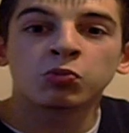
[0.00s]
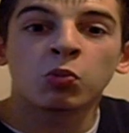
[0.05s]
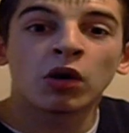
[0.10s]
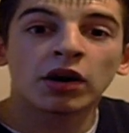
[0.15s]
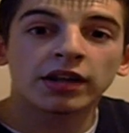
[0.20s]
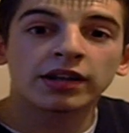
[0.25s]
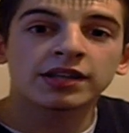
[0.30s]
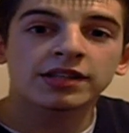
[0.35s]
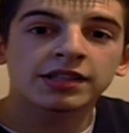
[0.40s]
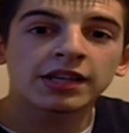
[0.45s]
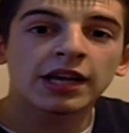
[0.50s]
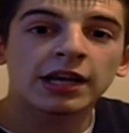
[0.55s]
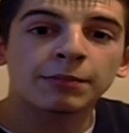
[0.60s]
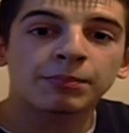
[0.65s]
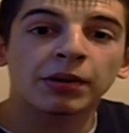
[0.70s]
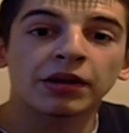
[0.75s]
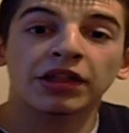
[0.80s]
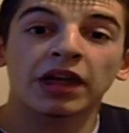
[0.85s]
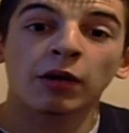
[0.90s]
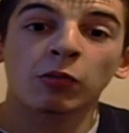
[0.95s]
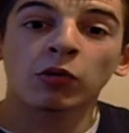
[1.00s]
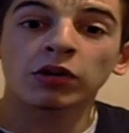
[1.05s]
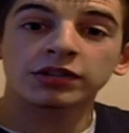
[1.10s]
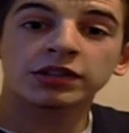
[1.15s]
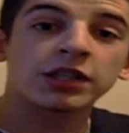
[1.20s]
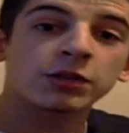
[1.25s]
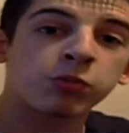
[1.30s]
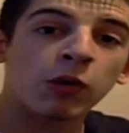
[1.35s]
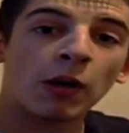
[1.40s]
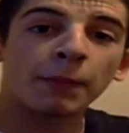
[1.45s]
wanted to see. But there
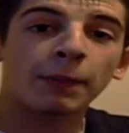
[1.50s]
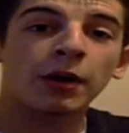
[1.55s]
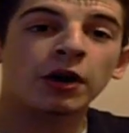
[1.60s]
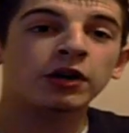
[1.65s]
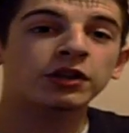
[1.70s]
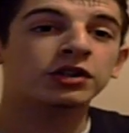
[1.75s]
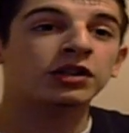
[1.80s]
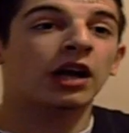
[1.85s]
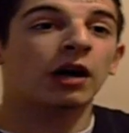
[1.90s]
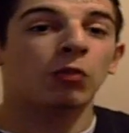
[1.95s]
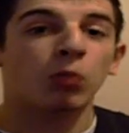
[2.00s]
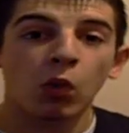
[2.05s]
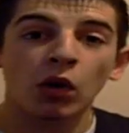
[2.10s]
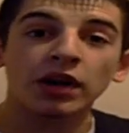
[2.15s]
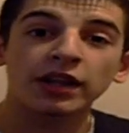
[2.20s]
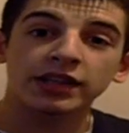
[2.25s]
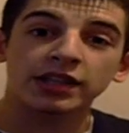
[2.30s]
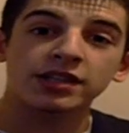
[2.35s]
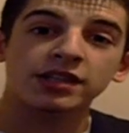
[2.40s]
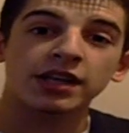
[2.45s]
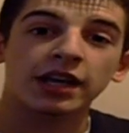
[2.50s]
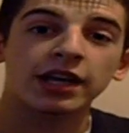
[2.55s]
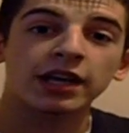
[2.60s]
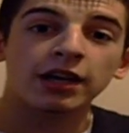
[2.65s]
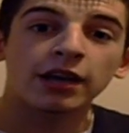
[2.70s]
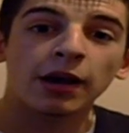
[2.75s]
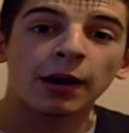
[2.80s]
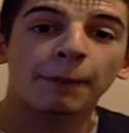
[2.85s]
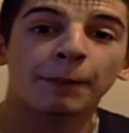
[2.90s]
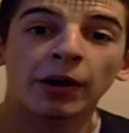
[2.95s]
was this one person I wanted to see,
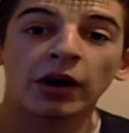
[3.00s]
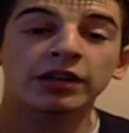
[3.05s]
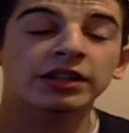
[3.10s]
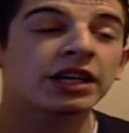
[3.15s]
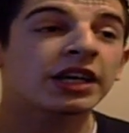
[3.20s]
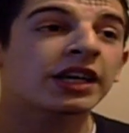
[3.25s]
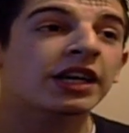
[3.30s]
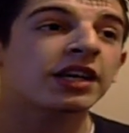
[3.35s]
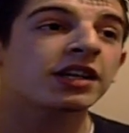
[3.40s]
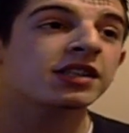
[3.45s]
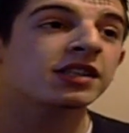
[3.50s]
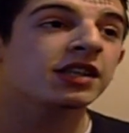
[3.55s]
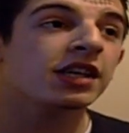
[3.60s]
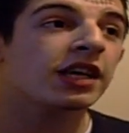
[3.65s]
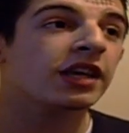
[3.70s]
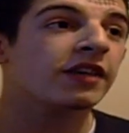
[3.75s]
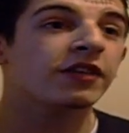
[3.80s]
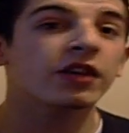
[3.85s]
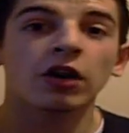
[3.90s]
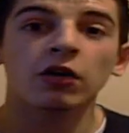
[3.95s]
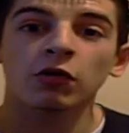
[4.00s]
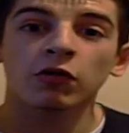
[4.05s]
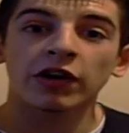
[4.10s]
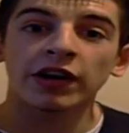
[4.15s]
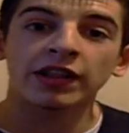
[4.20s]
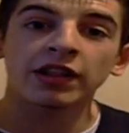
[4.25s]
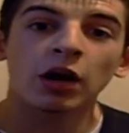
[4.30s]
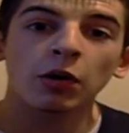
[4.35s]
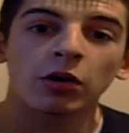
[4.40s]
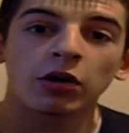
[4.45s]
but I didn't get to see. If you don't
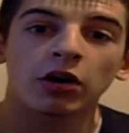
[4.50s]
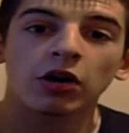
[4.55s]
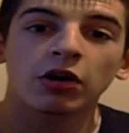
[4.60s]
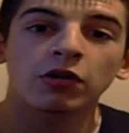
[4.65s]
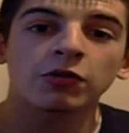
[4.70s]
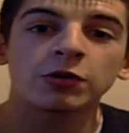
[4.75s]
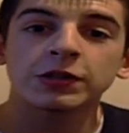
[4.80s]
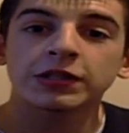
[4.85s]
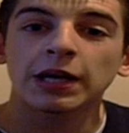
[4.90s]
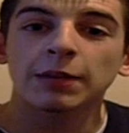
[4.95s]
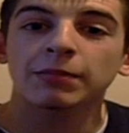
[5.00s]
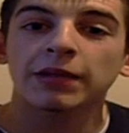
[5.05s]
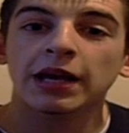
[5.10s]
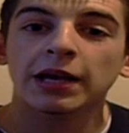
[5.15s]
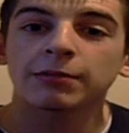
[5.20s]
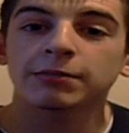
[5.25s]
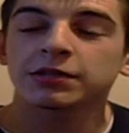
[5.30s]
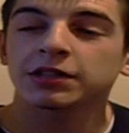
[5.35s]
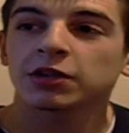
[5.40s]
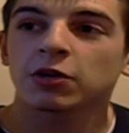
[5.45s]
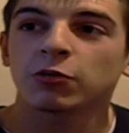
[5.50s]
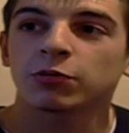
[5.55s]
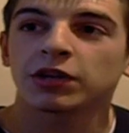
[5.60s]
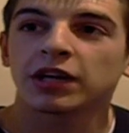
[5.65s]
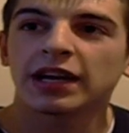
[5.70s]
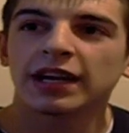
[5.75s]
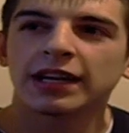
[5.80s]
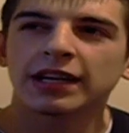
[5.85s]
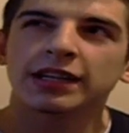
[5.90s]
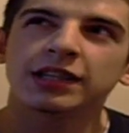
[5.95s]
already know her, her RuneScape name's called
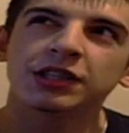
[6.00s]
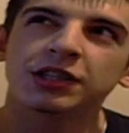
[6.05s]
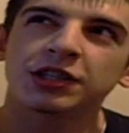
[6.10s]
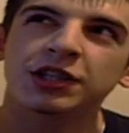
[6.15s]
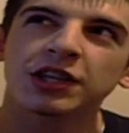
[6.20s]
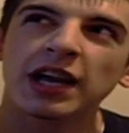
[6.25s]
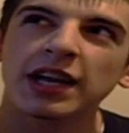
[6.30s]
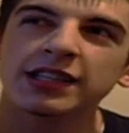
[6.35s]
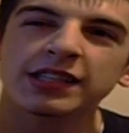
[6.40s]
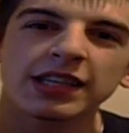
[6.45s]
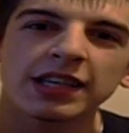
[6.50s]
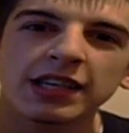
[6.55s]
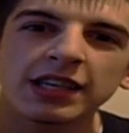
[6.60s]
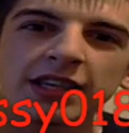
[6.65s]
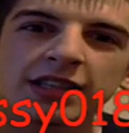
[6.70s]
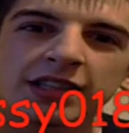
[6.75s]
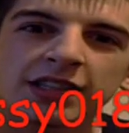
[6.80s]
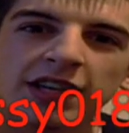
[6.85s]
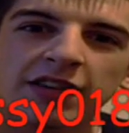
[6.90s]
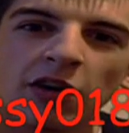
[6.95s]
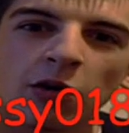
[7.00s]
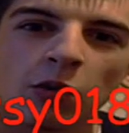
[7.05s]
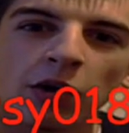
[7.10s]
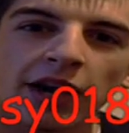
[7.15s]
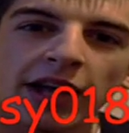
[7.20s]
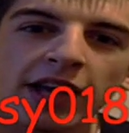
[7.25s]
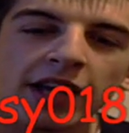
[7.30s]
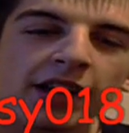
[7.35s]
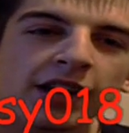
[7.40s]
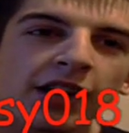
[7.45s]

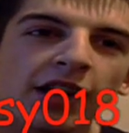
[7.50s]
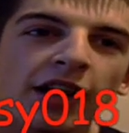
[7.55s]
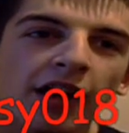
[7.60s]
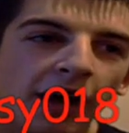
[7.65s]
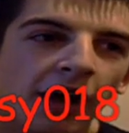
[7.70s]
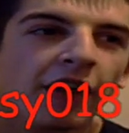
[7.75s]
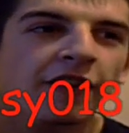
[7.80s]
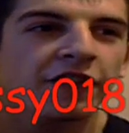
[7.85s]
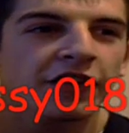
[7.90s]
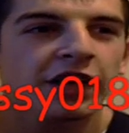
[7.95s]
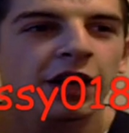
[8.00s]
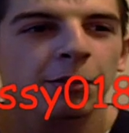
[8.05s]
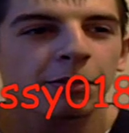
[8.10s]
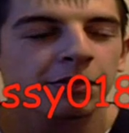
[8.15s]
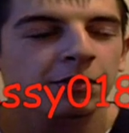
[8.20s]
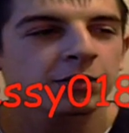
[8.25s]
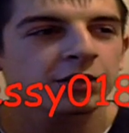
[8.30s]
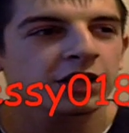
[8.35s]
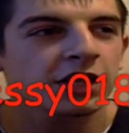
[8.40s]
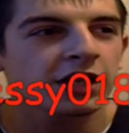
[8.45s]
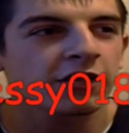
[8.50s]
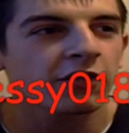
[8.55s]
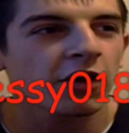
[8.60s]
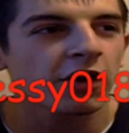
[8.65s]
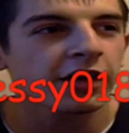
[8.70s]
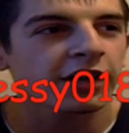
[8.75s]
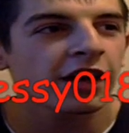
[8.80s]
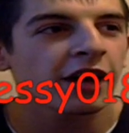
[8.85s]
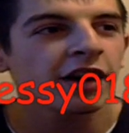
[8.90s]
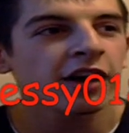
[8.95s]
Chessy018. I think I said it
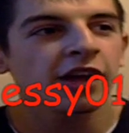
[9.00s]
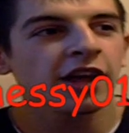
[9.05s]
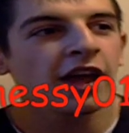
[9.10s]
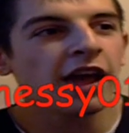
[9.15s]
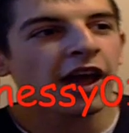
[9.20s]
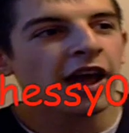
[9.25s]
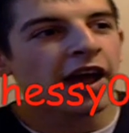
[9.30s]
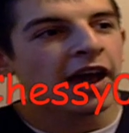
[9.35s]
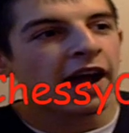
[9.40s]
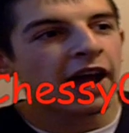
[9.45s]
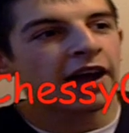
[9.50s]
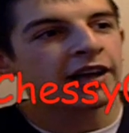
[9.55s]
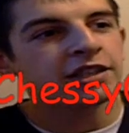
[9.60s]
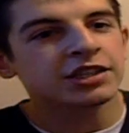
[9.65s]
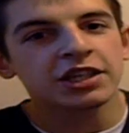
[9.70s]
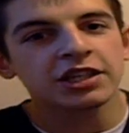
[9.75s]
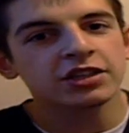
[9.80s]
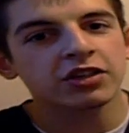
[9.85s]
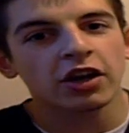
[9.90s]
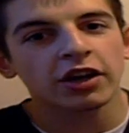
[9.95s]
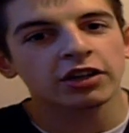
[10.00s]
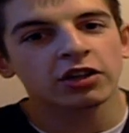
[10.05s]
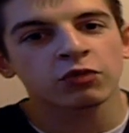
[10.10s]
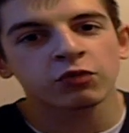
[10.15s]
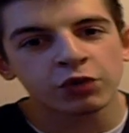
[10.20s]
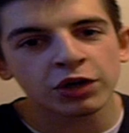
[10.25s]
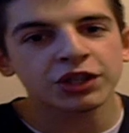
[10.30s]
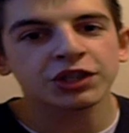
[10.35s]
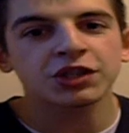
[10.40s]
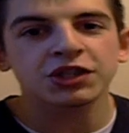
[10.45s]
right, yeah. And she's like the
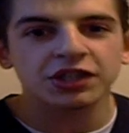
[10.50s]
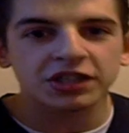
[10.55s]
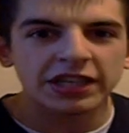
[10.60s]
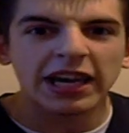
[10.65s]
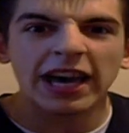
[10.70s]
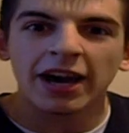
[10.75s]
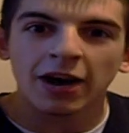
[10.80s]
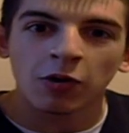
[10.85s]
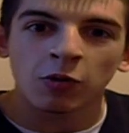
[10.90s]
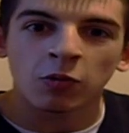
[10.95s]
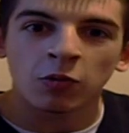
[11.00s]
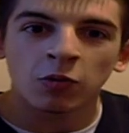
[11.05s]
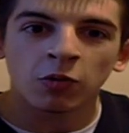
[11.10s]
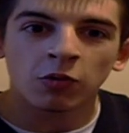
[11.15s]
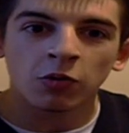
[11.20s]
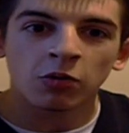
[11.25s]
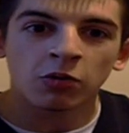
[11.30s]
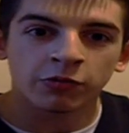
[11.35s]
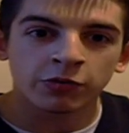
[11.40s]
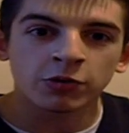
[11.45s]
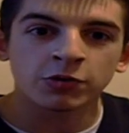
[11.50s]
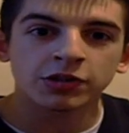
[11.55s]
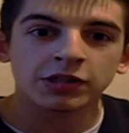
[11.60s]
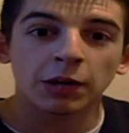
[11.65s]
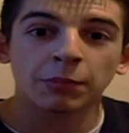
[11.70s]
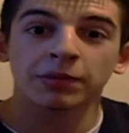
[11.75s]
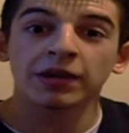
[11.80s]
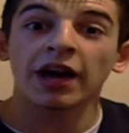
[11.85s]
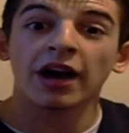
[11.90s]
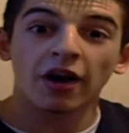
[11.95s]
richest girl of
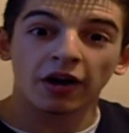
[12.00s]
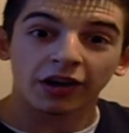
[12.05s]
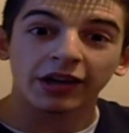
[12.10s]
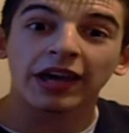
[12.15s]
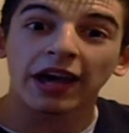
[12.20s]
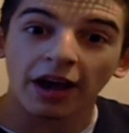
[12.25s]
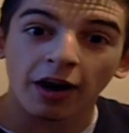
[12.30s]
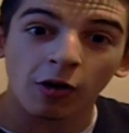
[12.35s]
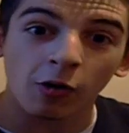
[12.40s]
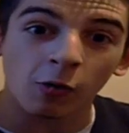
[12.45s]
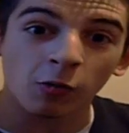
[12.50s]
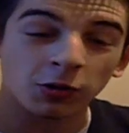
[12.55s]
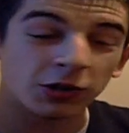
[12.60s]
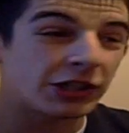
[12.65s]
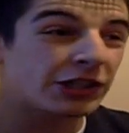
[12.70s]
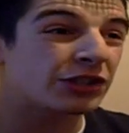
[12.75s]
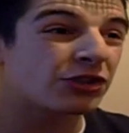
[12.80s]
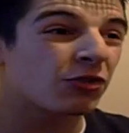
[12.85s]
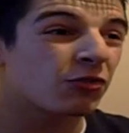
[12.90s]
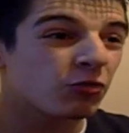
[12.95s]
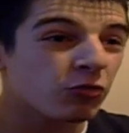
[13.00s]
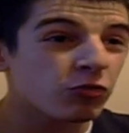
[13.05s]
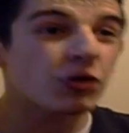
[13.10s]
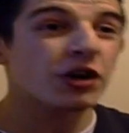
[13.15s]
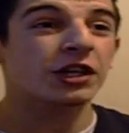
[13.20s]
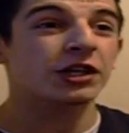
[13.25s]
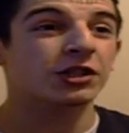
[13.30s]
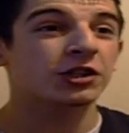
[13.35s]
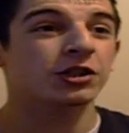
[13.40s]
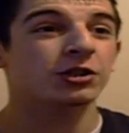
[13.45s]
RuneScape. Yeah, a girl. She's the
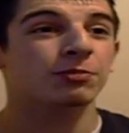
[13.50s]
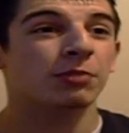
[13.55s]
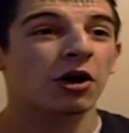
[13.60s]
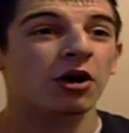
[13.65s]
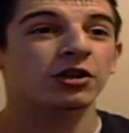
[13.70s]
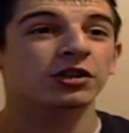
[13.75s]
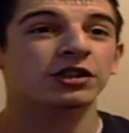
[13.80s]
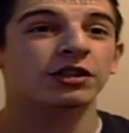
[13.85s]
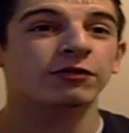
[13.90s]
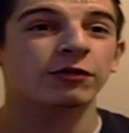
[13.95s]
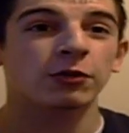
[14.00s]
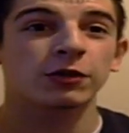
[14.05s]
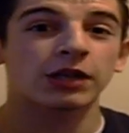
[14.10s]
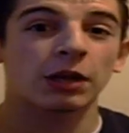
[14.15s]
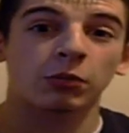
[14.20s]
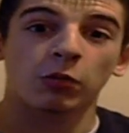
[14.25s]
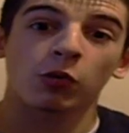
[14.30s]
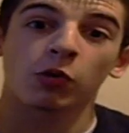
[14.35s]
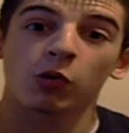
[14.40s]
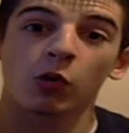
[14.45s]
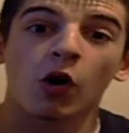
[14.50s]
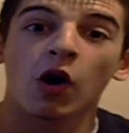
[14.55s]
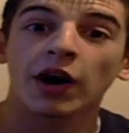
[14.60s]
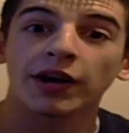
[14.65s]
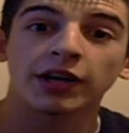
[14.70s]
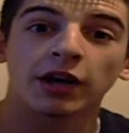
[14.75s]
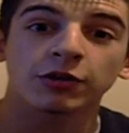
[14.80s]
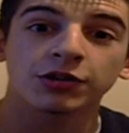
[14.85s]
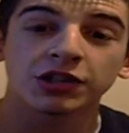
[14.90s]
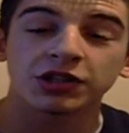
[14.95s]
richest person in RuneScape, who
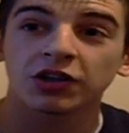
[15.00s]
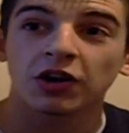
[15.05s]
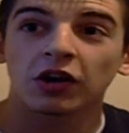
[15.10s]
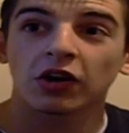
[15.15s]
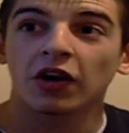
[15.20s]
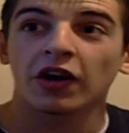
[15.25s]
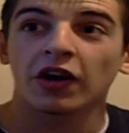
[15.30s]
I know. She's got